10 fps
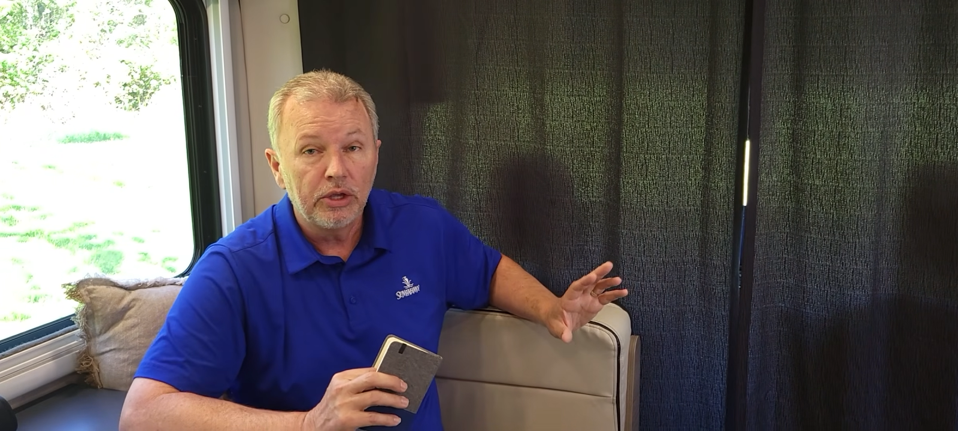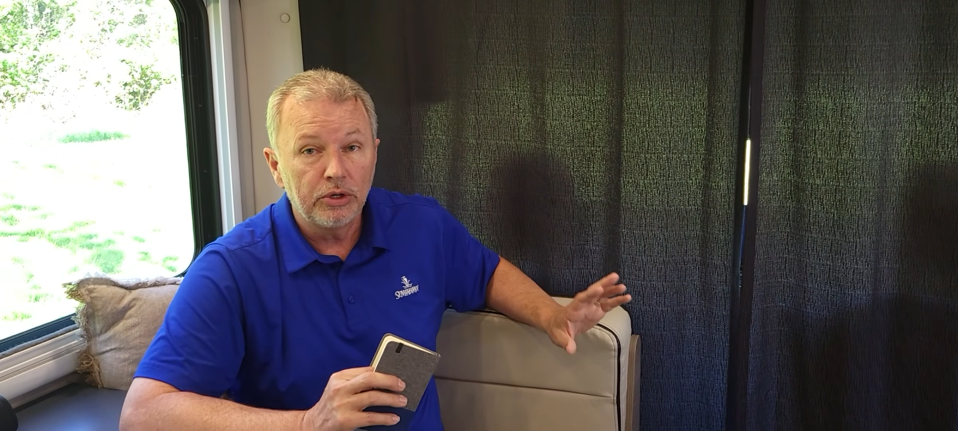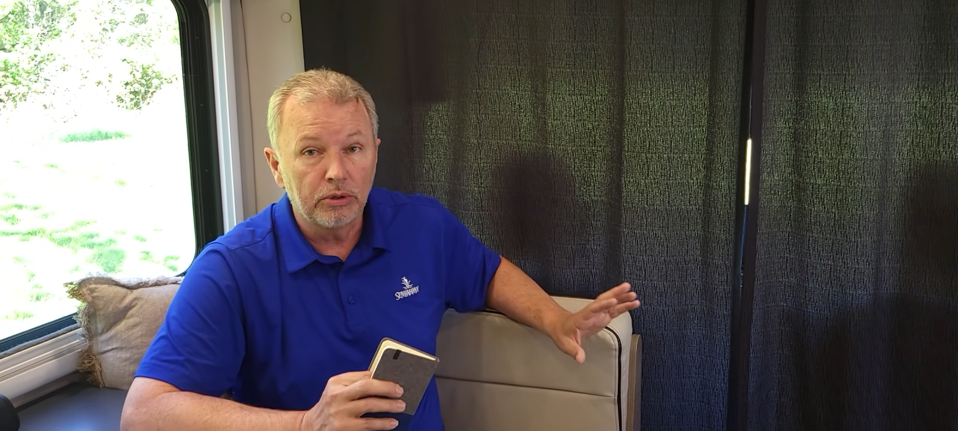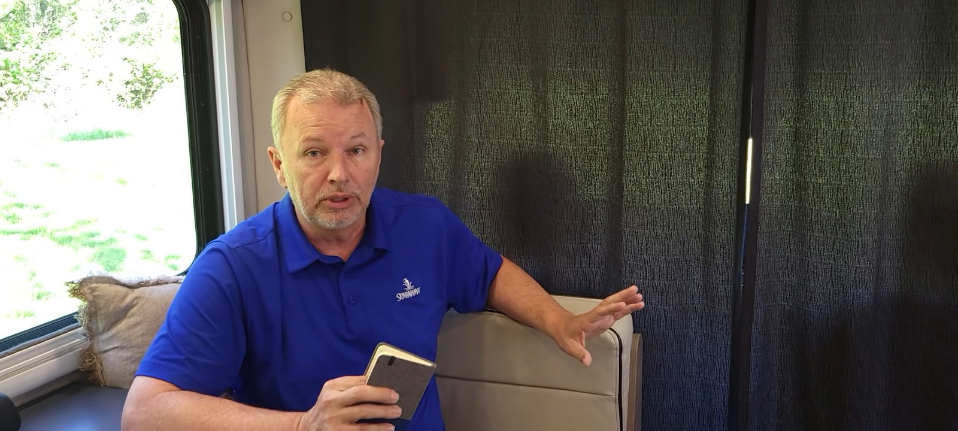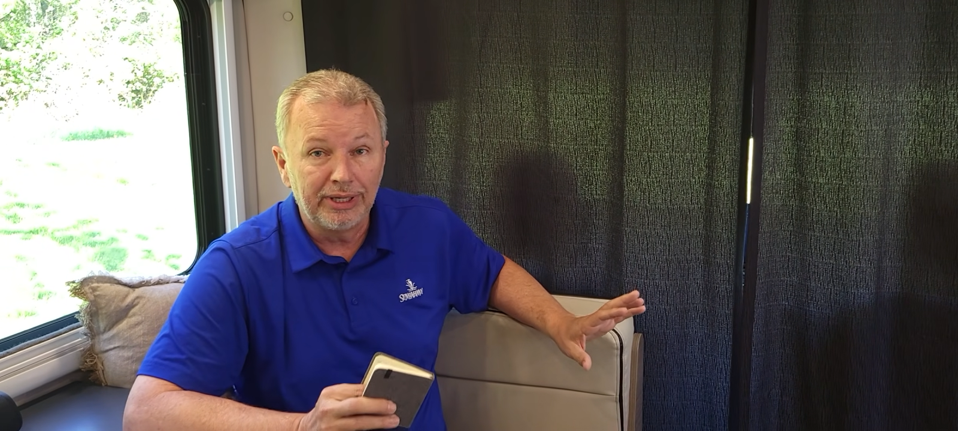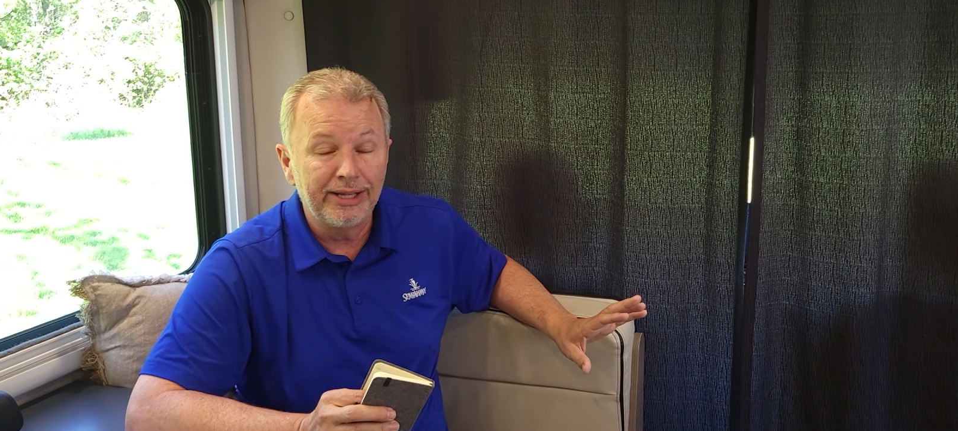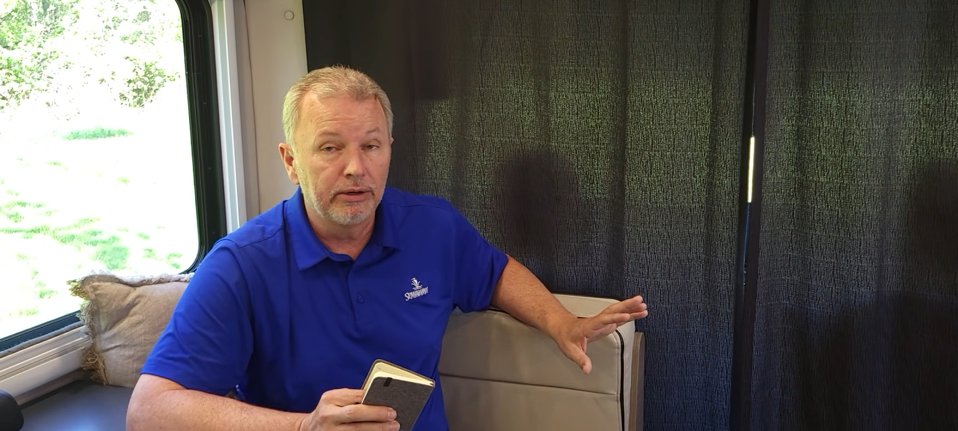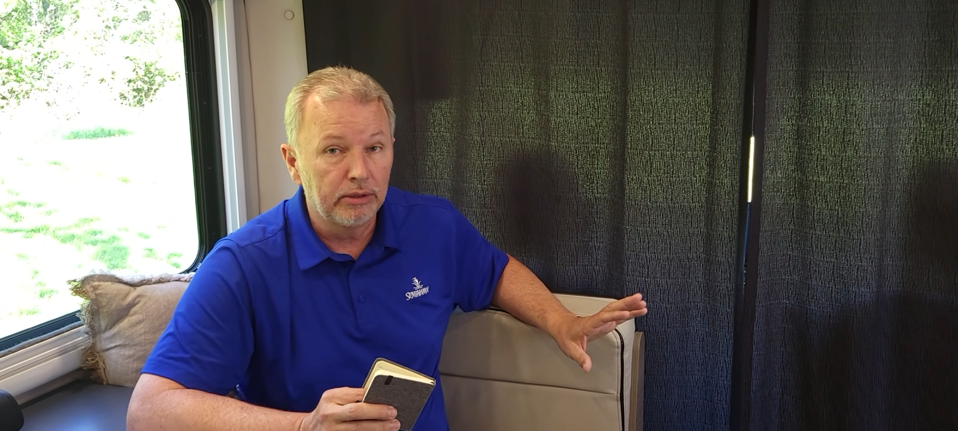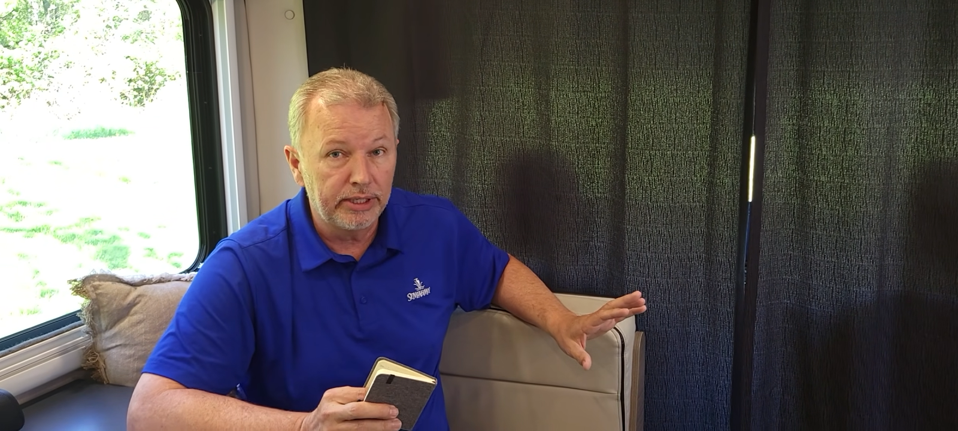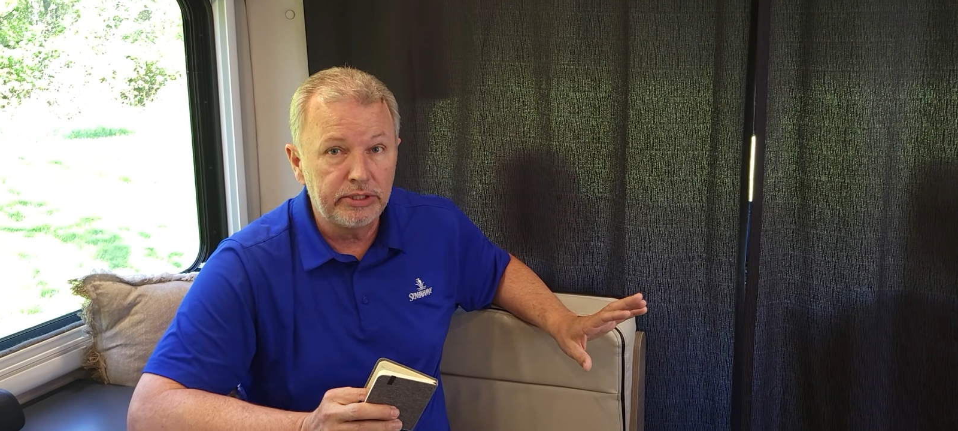you're
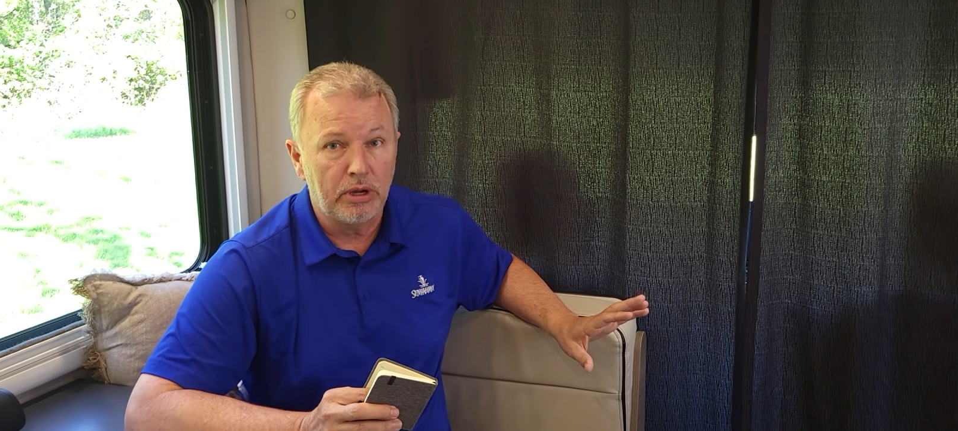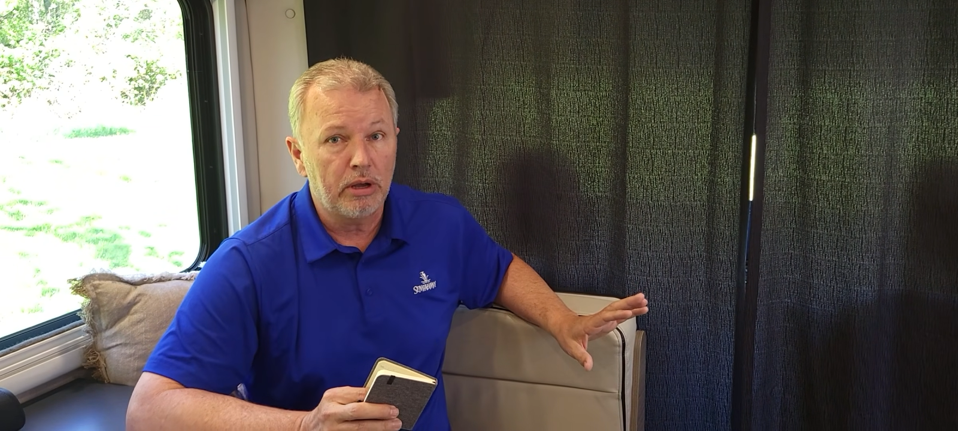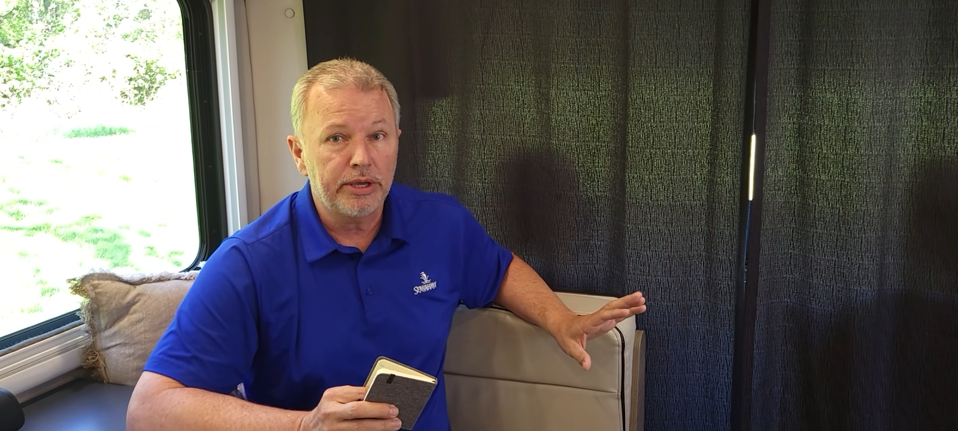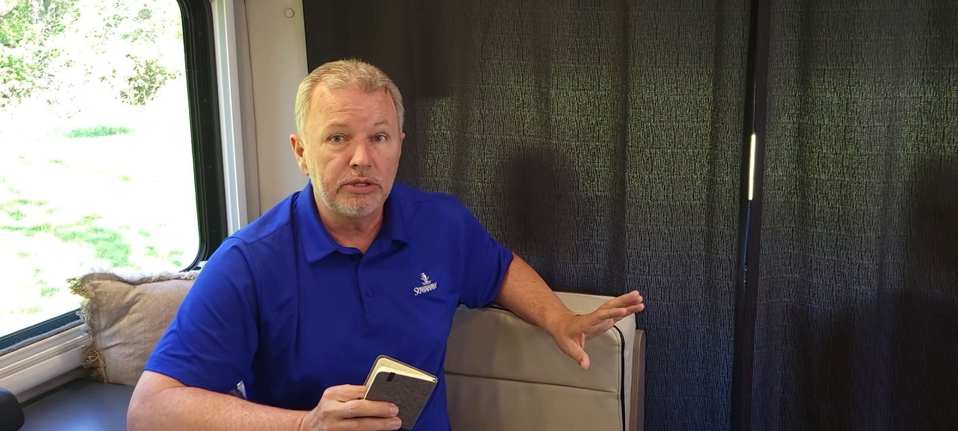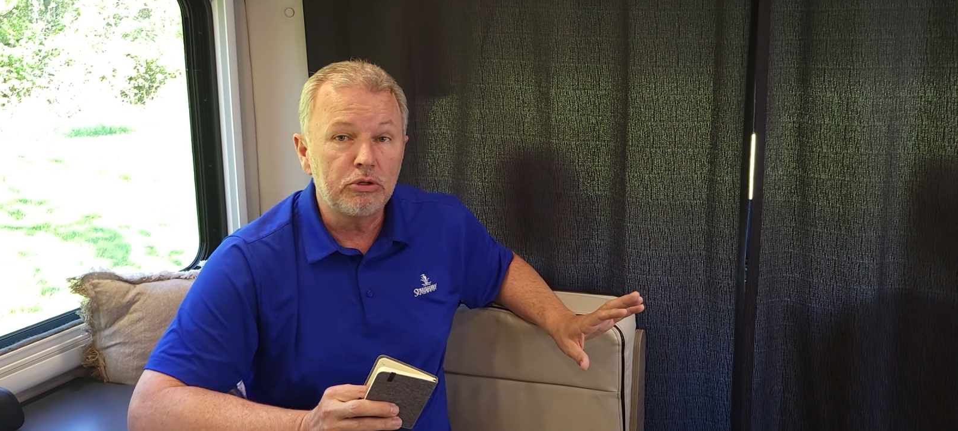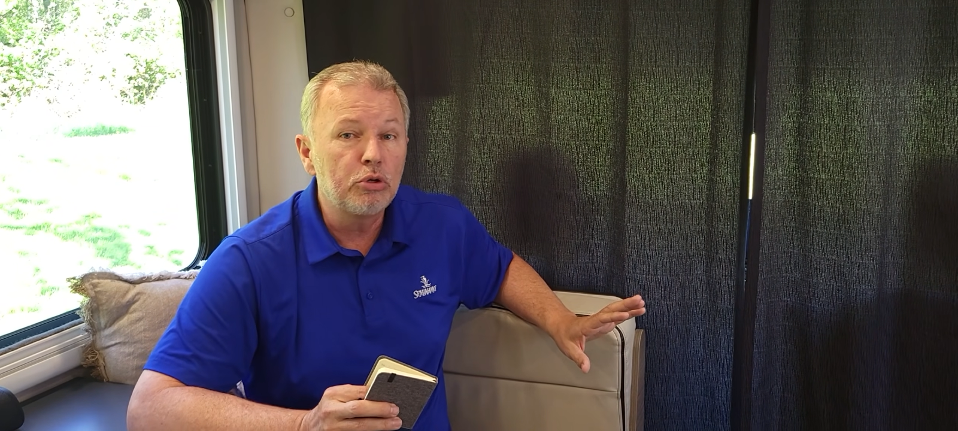literally talking